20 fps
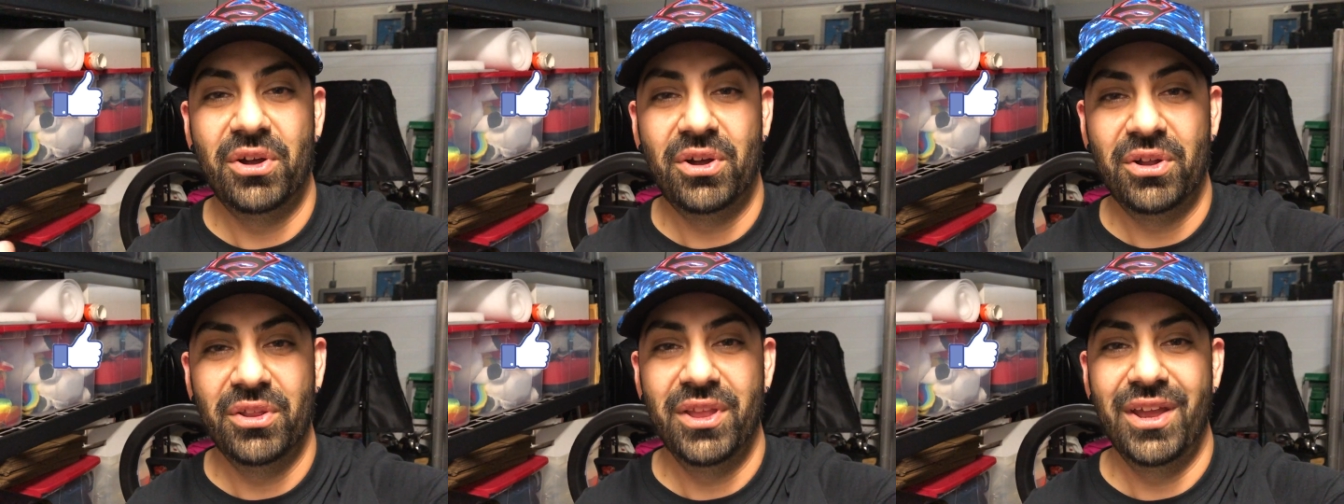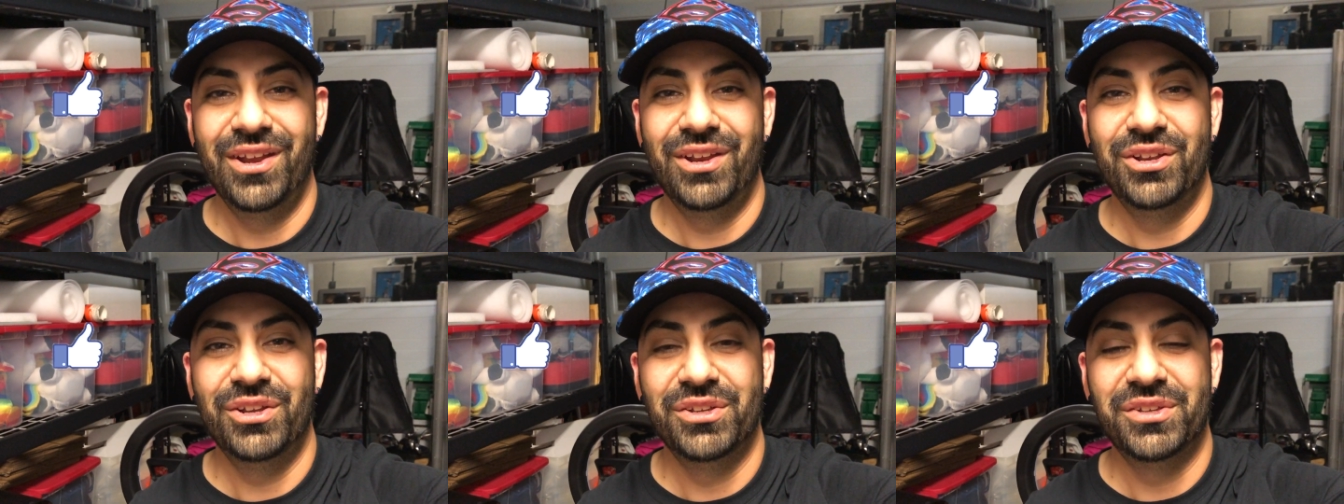all
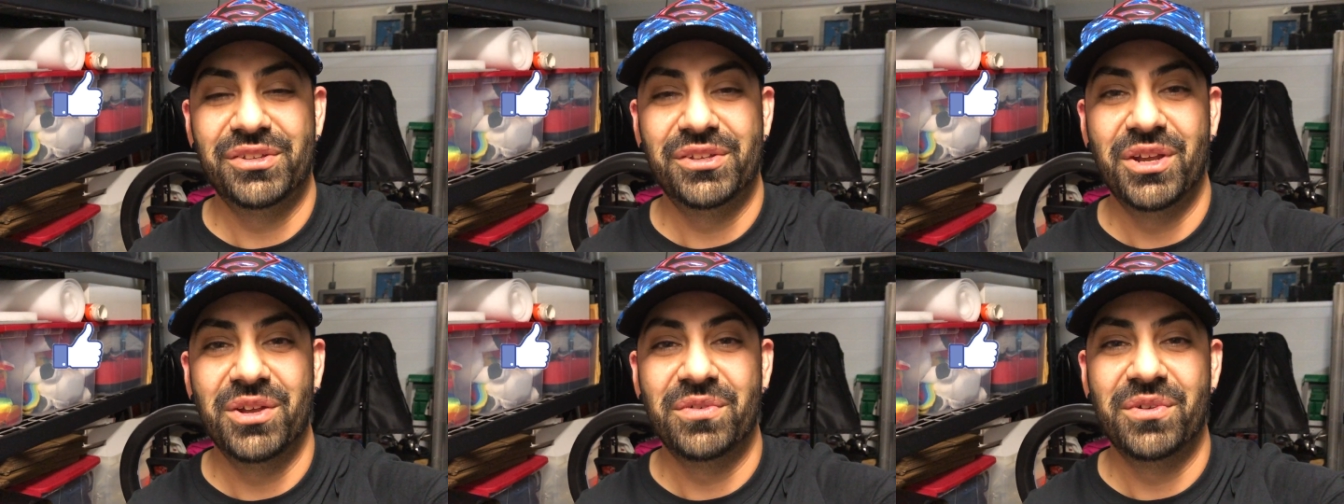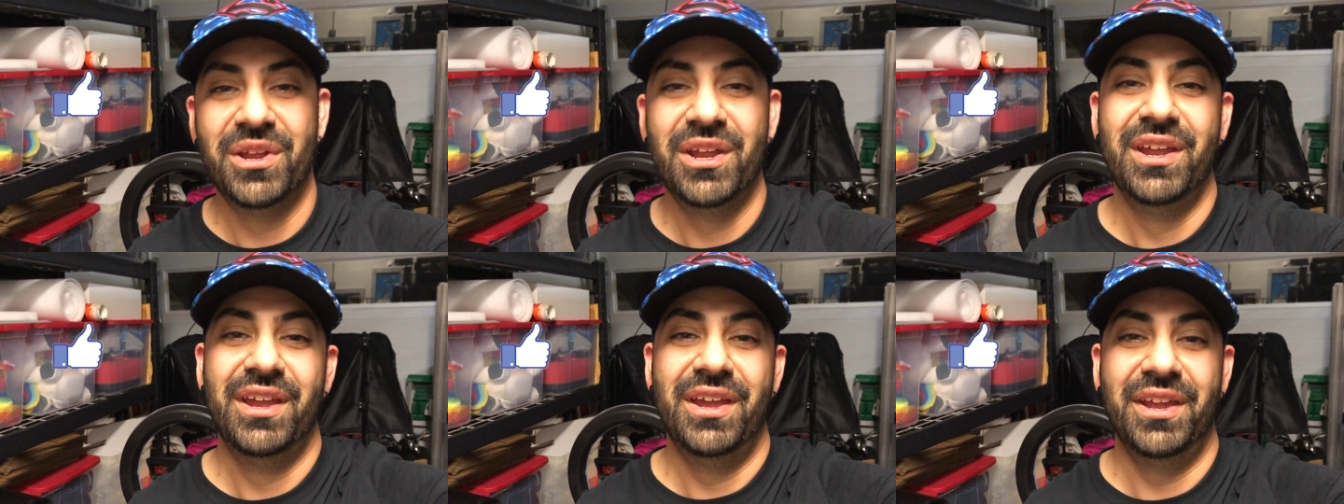that good
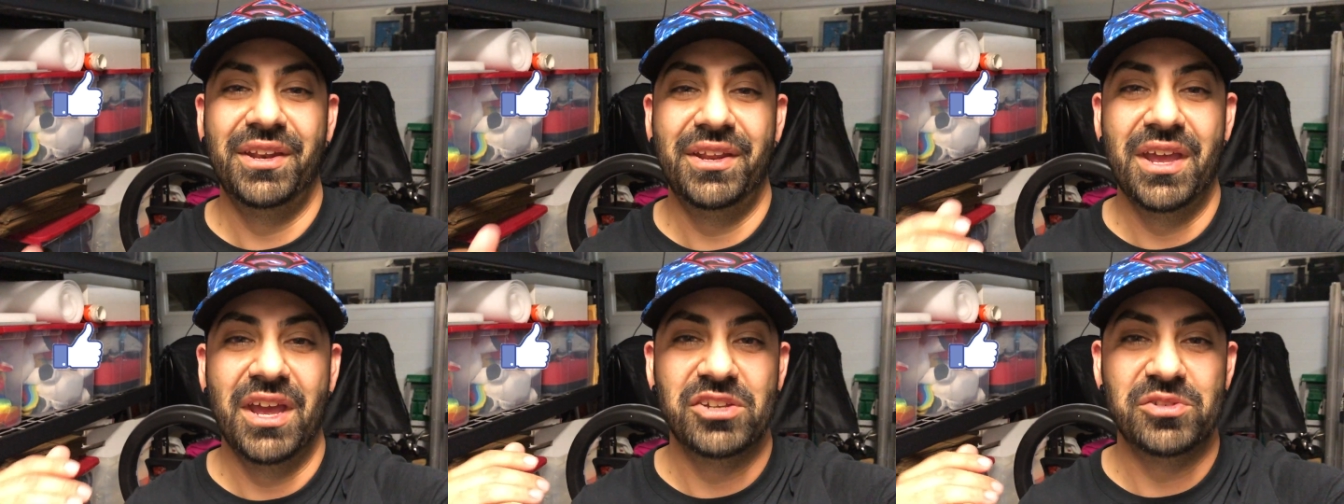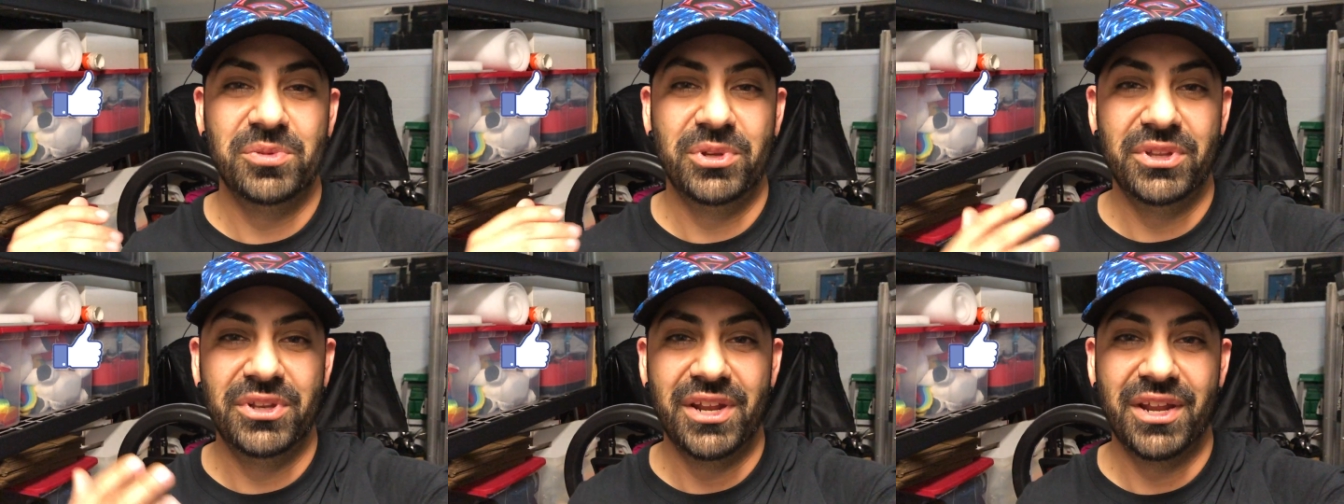stuff, and
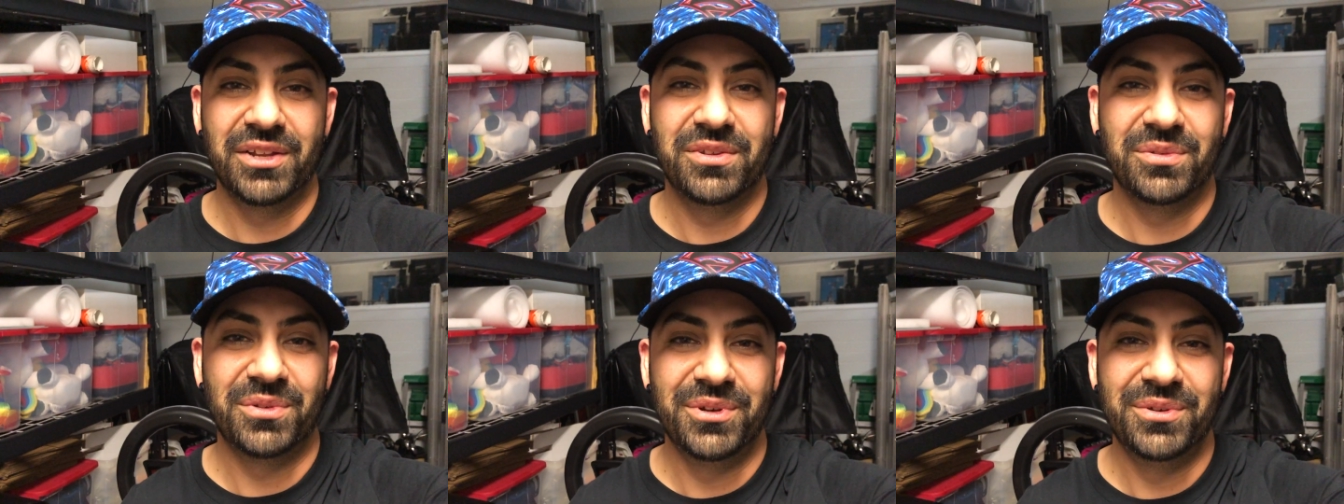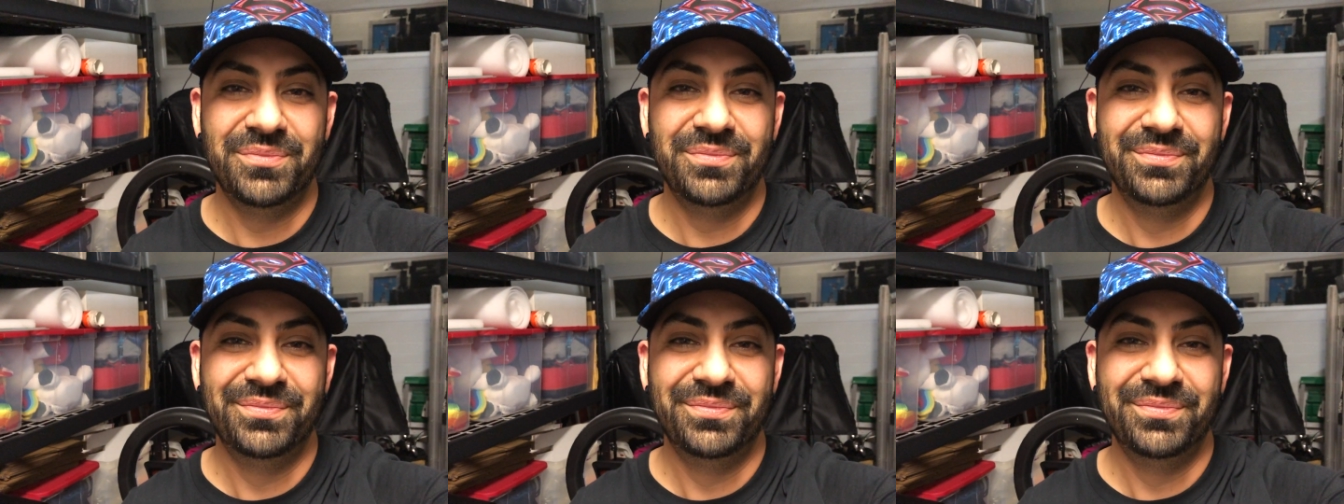catch me in the next one.